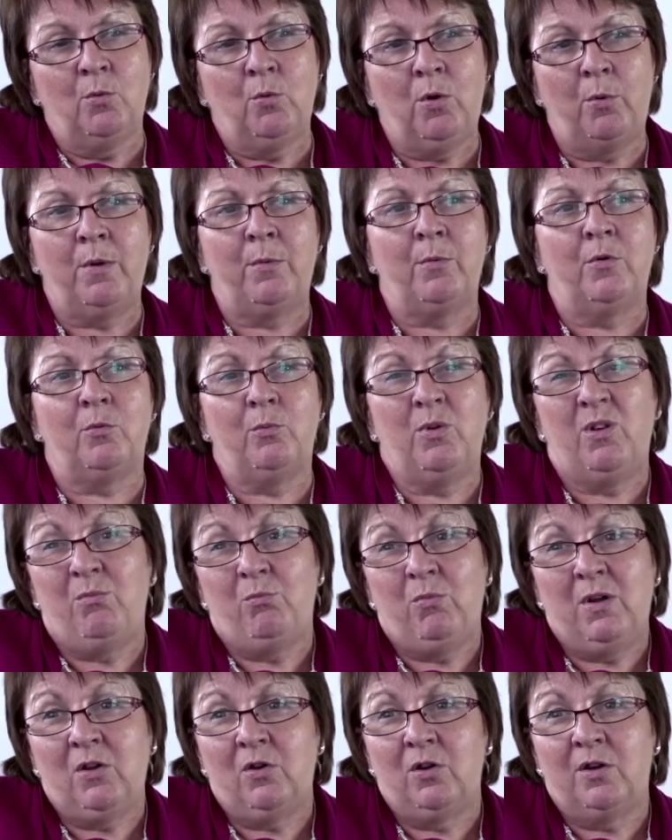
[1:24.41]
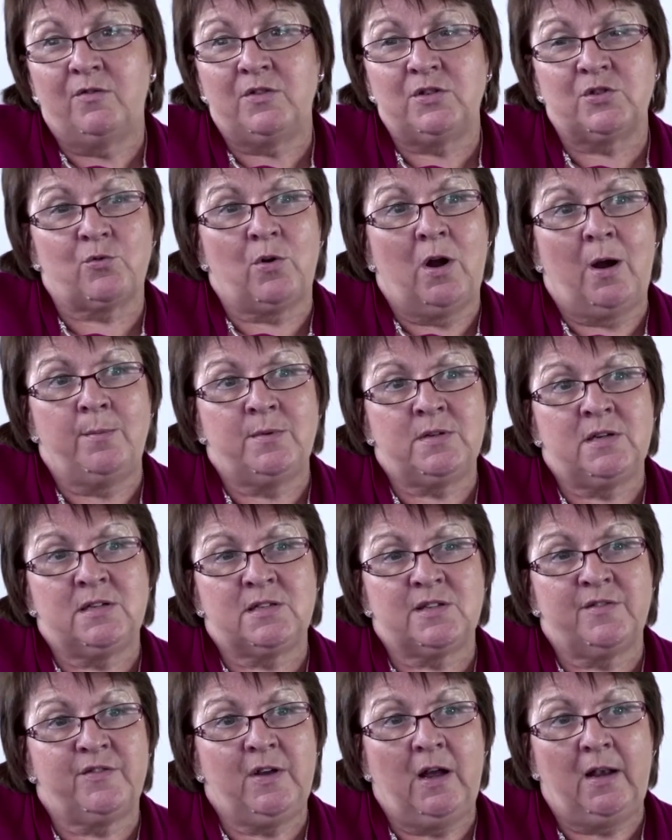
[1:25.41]
what we could have described it
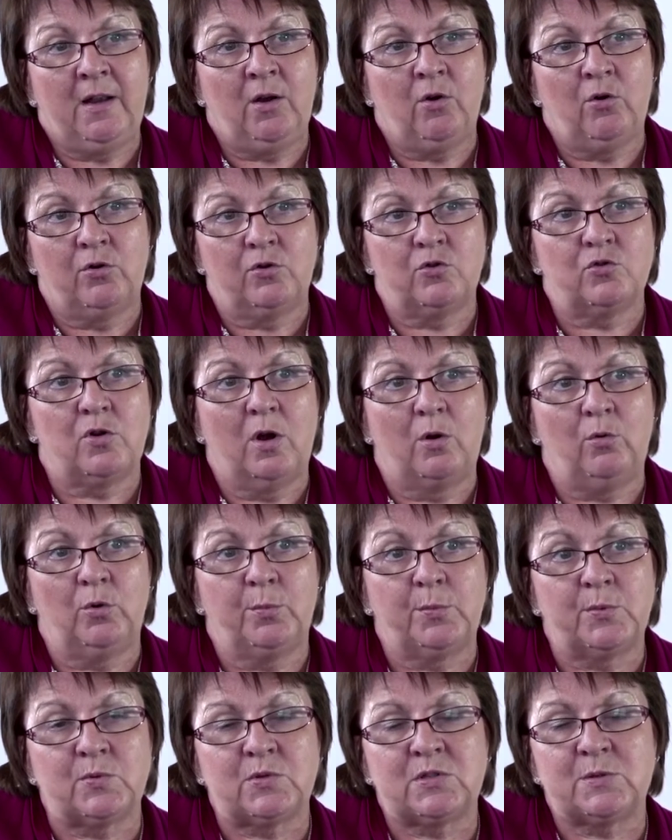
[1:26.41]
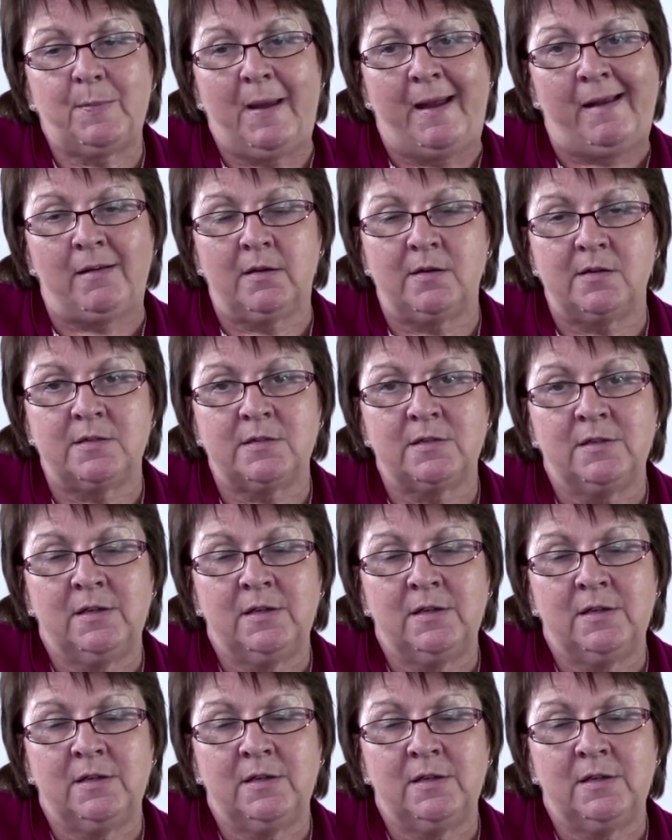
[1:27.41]
as a fairly uncontrollable spend.